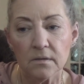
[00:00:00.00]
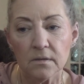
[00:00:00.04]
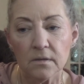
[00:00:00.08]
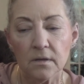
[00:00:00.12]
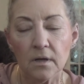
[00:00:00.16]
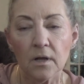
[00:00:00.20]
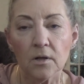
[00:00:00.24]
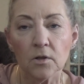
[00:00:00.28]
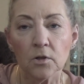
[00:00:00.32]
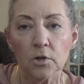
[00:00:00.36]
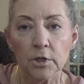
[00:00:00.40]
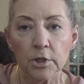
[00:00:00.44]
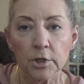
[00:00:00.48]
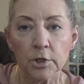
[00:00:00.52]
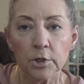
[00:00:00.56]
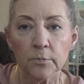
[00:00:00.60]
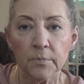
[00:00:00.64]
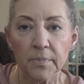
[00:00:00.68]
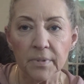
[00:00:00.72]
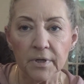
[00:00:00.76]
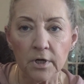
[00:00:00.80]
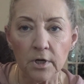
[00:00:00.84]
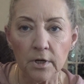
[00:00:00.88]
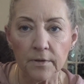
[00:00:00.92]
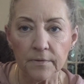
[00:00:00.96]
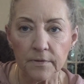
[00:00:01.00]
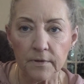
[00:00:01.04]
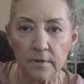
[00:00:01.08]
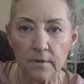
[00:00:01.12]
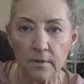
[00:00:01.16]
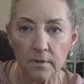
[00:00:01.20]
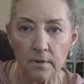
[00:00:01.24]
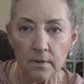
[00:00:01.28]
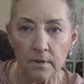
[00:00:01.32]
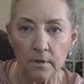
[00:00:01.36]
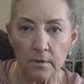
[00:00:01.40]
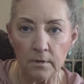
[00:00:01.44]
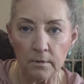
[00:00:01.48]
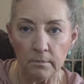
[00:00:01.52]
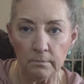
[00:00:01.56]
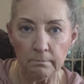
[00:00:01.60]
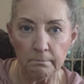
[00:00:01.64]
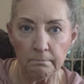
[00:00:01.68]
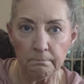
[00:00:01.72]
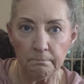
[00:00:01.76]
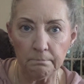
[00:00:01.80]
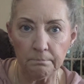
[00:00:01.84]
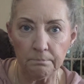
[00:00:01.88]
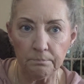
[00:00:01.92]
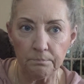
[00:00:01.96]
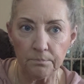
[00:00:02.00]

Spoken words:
a little bit on the